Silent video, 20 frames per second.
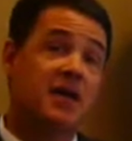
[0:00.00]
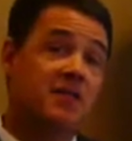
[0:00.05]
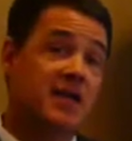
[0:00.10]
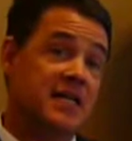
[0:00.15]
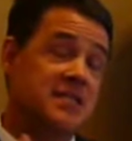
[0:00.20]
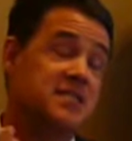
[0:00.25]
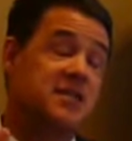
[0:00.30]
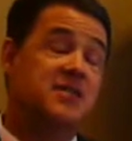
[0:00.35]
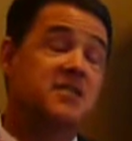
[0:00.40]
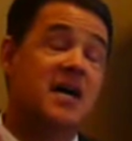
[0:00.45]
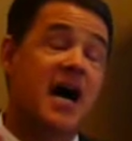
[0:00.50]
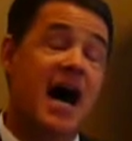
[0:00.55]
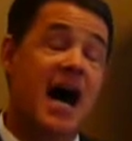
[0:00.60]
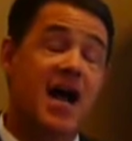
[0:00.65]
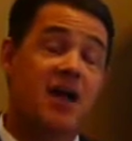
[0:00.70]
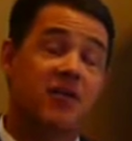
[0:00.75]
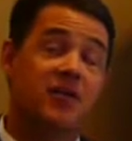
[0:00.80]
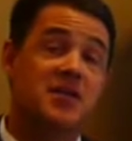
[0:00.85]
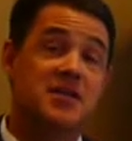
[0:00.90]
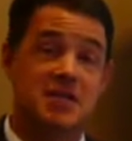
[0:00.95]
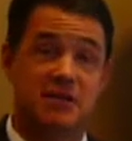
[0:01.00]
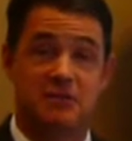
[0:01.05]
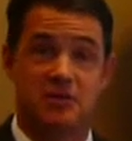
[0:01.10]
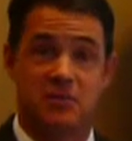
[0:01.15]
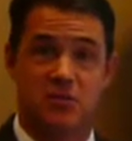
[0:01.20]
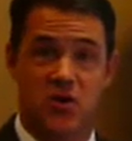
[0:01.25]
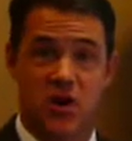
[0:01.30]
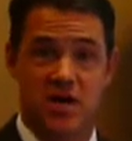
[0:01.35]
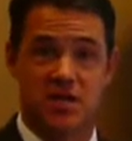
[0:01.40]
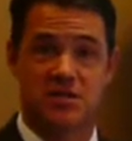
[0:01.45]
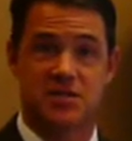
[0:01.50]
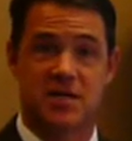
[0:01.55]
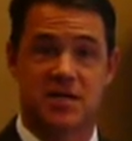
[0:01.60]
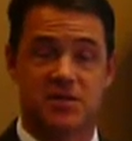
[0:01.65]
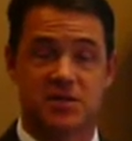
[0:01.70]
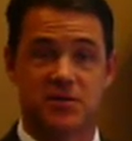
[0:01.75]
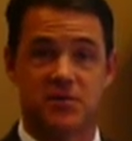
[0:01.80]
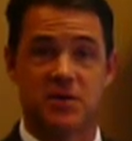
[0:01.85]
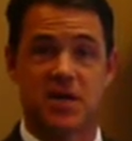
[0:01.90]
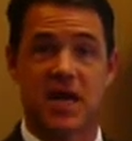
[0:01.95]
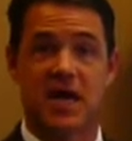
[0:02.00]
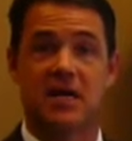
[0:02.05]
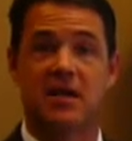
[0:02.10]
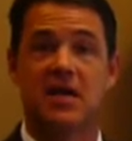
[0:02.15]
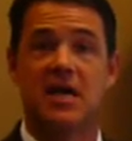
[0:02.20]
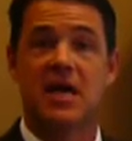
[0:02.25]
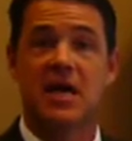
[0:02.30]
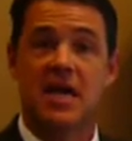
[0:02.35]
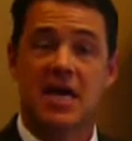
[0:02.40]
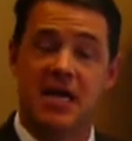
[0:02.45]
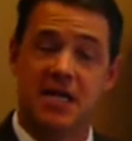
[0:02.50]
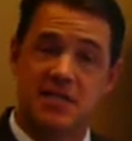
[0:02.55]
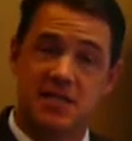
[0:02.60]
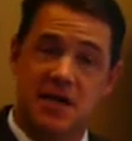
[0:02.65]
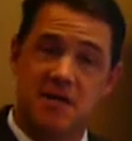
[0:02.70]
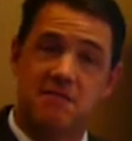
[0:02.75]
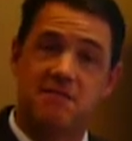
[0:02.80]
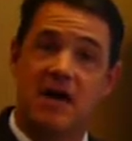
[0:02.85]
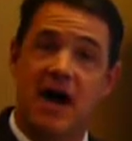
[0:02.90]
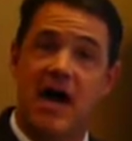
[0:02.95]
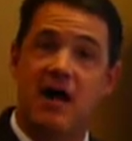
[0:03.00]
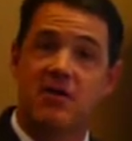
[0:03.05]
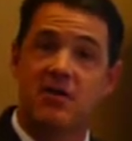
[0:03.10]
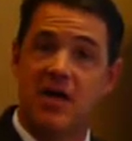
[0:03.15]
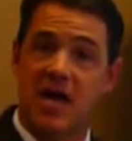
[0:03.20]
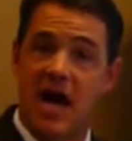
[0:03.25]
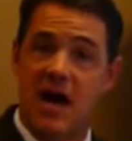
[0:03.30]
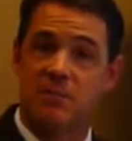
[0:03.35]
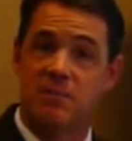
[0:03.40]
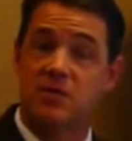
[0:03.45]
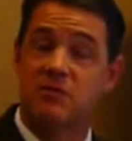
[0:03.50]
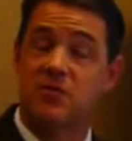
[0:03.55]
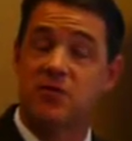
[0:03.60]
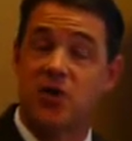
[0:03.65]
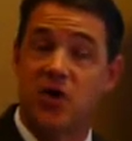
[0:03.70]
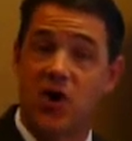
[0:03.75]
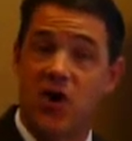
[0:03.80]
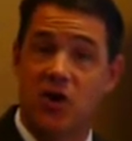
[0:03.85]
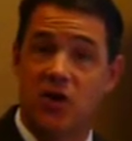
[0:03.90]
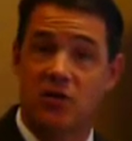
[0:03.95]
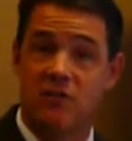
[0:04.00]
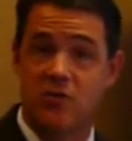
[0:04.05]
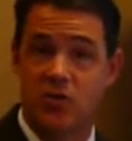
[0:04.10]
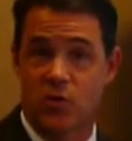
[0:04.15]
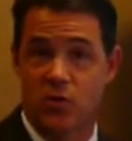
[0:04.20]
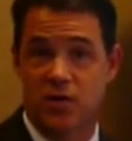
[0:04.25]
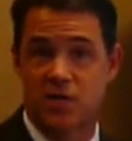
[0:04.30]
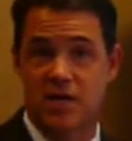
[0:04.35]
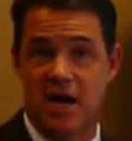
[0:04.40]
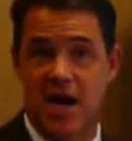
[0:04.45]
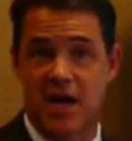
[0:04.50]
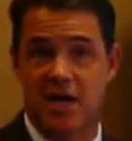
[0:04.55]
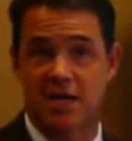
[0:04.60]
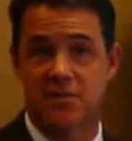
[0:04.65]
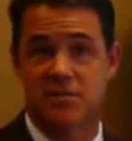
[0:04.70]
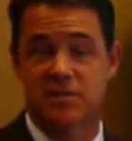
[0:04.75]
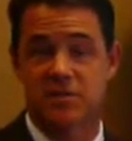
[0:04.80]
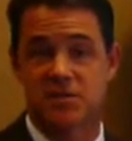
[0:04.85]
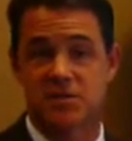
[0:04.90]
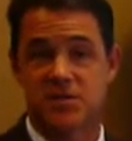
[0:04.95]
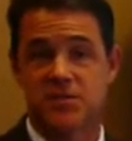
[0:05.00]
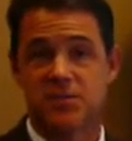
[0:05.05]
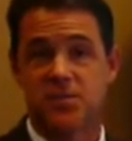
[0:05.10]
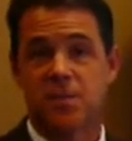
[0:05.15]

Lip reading: That's an entirely different process. So again, it's a file cabinet for all of your documents.